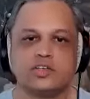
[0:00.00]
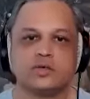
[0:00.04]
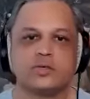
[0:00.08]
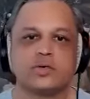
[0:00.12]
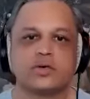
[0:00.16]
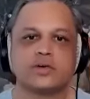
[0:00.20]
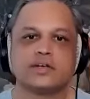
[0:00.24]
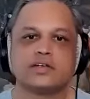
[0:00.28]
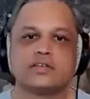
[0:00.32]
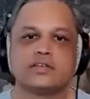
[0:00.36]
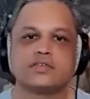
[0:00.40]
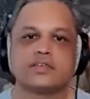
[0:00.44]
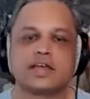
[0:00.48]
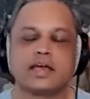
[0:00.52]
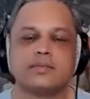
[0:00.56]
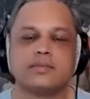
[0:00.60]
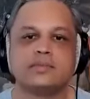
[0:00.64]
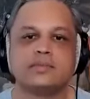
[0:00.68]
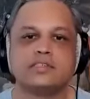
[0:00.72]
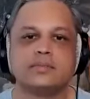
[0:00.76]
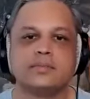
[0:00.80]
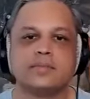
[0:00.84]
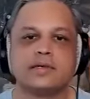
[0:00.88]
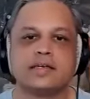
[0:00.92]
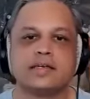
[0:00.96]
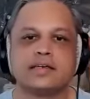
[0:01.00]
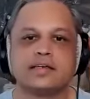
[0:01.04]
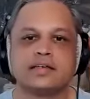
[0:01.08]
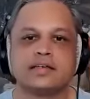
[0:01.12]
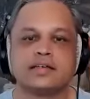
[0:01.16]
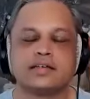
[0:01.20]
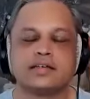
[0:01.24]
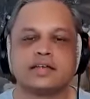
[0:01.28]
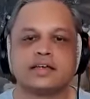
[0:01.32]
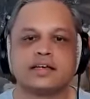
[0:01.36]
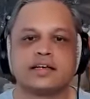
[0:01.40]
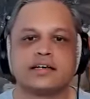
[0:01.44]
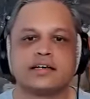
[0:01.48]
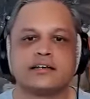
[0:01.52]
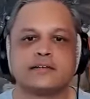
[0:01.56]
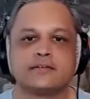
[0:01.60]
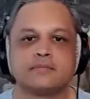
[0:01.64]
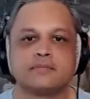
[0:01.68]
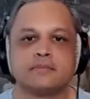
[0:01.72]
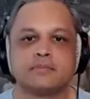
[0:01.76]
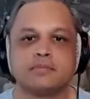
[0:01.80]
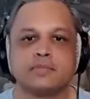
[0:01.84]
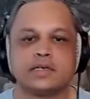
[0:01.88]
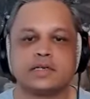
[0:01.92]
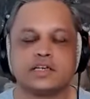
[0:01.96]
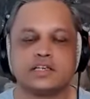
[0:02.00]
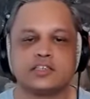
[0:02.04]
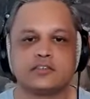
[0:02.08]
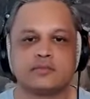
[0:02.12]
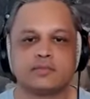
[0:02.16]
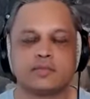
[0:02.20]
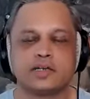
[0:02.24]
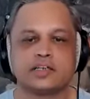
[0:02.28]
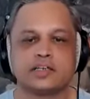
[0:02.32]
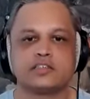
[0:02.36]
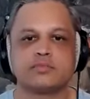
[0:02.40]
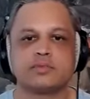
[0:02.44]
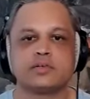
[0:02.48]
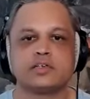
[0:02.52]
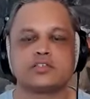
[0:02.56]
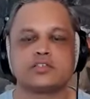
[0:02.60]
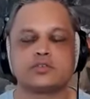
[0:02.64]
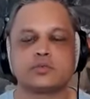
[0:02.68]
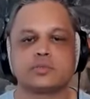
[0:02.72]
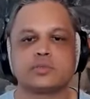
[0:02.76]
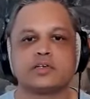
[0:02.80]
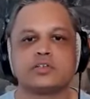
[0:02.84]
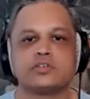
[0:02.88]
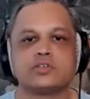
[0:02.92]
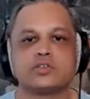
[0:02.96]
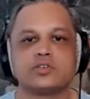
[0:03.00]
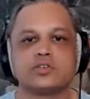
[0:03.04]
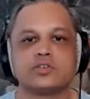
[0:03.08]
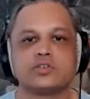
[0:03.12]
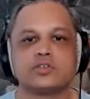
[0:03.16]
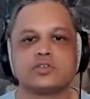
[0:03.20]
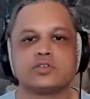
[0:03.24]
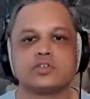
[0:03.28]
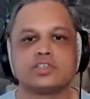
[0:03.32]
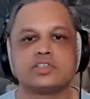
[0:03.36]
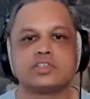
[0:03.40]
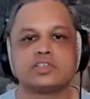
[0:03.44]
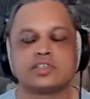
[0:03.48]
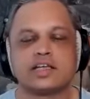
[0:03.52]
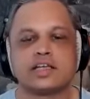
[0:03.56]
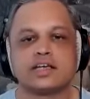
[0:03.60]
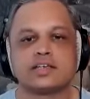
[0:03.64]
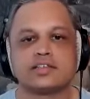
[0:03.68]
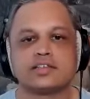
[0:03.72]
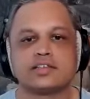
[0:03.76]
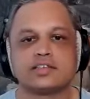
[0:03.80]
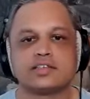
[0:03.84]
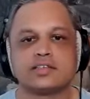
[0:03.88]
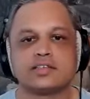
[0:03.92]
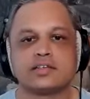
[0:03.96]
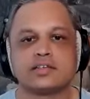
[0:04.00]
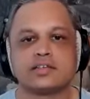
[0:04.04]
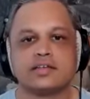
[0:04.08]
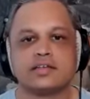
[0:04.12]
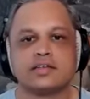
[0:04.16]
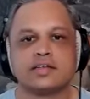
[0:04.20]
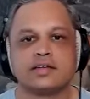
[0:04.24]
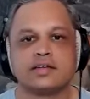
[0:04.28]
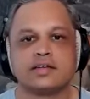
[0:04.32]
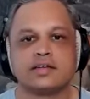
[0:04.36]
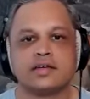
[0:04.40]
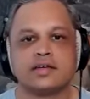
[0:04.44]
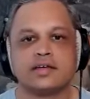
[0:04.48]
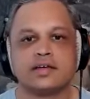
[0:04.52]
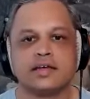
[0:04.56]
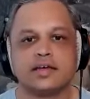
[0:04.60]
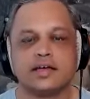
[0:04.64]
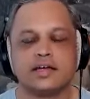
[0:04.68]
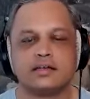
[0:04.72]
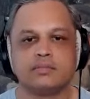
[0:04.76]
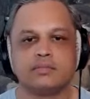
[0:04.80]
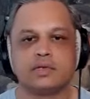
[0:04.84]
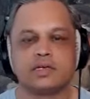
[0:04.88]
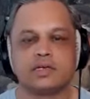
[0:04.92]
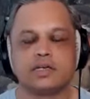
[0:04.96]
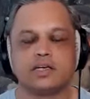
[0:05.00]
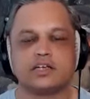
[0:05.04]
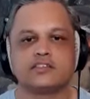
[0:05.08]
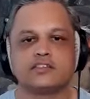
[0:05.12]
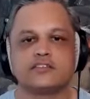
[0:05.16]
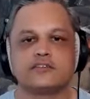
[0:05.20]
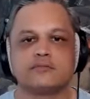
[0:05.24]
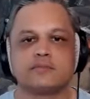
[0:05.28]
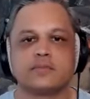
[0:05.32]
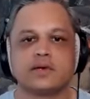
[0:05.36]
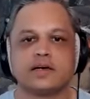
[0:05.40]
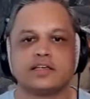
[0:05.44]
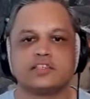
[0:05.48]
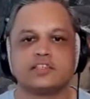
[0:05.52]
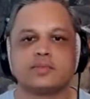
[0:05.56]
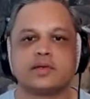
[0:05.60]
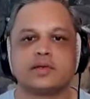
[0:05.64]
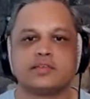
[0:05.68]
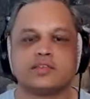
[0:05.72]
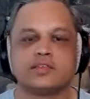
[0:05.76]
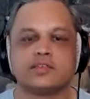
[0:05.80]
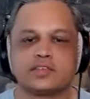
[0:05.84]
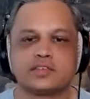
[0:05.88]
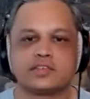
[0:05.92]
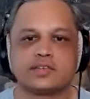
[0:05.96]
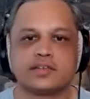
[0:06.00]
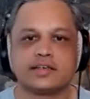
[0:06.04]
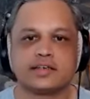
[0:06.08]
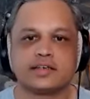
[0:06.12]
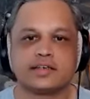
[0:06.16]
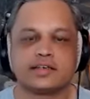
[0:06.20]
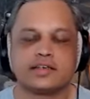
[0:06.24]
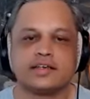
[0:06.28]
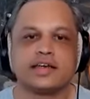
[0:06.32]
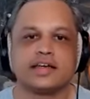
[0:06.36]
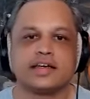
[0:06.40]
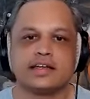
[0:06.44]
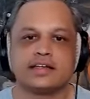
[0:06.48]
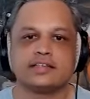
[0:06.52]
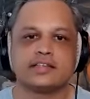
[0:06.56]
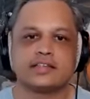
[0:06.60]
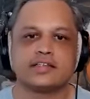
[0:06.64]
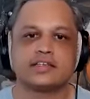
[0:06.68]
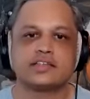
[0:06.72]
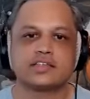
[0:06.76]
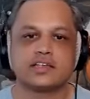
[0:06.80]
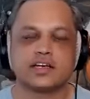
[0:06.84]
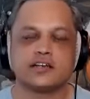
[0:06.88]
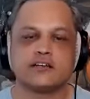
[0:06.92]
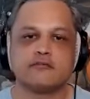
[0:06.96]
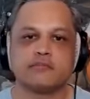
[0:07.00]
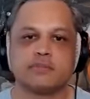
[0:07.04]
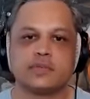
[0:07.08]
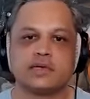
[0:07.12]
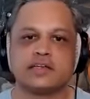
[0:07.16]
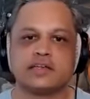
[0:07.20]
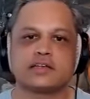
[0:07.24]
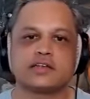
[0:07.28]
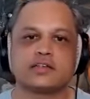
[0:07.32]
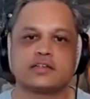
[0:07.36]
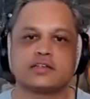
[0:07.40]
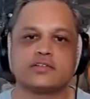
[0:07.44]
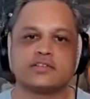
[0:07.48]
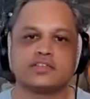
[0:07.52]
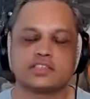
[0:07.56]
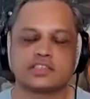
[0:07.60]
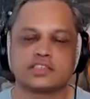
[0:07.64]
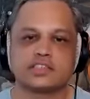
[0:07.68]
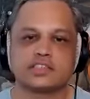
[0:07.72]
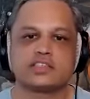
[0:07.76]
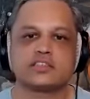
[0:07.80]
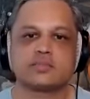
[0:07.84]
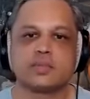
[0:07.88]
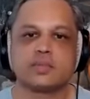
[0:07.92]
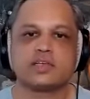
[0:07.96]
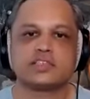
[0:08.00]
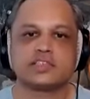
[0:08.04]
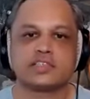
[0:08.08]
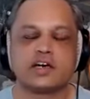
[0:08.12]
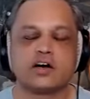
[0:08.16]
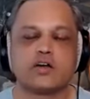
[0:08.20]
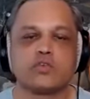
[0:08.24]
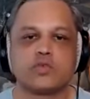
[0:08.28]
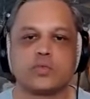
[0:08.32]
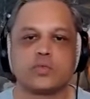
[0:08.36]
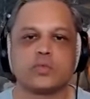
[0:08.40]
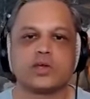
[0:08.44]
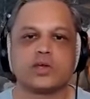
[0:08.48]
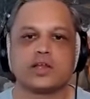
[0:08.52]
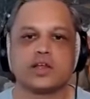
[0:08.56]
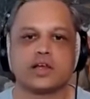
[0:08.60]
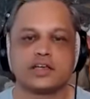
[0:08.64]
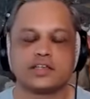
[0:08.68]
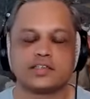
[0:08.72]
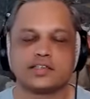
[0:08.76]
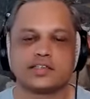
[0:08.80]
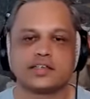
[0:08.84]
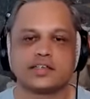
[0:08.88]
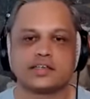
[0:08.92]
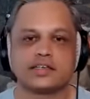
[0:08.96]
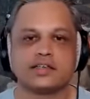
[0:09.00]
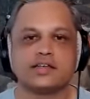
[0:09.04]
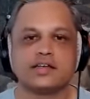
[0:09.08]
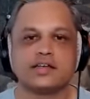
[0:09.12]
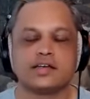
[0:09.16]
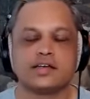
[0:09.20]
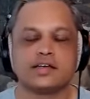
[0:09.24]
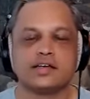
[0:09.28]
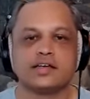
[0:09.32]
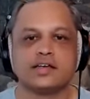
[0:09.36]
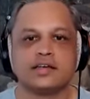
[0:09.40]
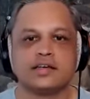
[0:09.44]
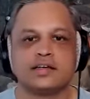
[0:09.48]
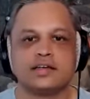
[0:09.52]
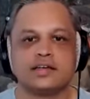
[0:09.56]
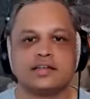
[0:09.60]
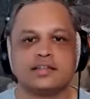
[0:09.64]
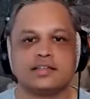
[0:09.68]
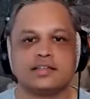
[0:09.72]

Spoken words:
Enough came into being because of my experience with my daughter Celeste, and because of my experience getting to this kind of pinnacle of success myself, and realizing that